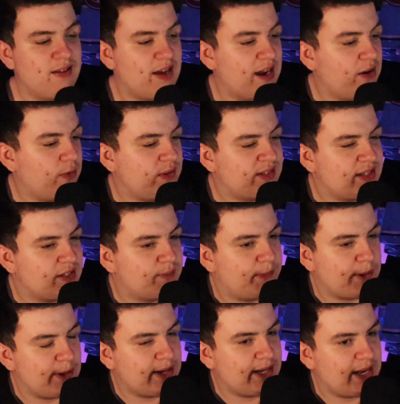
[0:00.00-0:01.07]
I know it's his
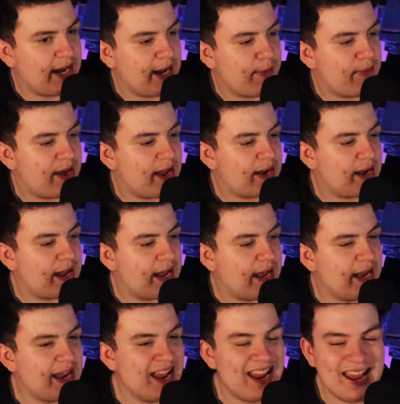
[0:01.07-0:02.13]
birthday, man,
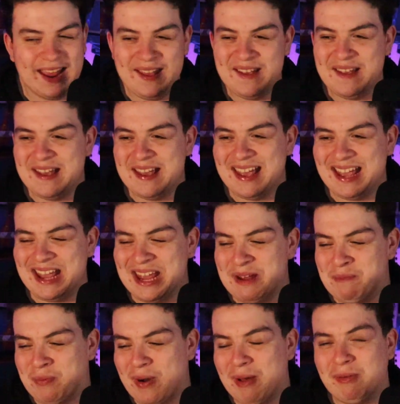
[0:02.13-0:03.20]
and
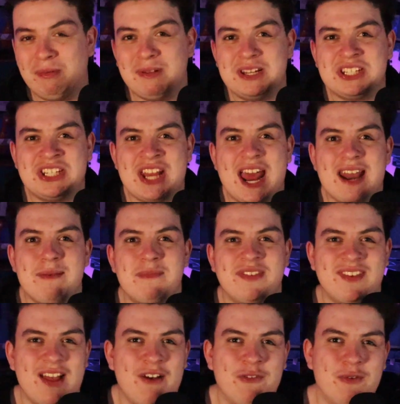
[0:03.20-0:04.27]
he probably shat
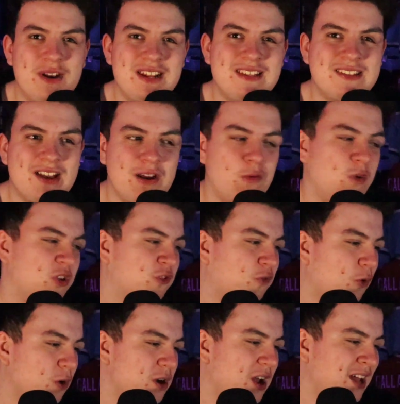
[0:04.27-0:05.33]
himself when he saw it was
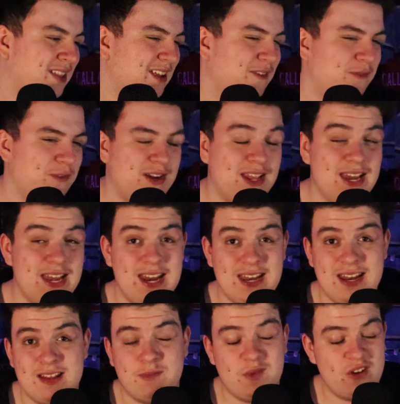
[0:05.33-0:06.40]
4-0 for the
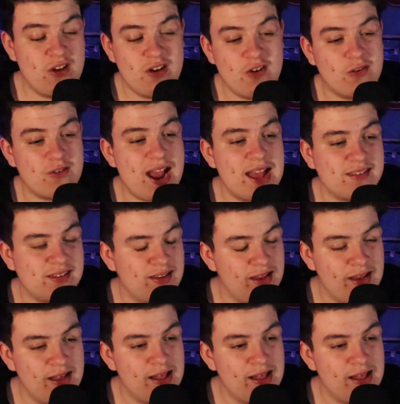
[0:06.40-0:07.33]
Canadians, but congrats.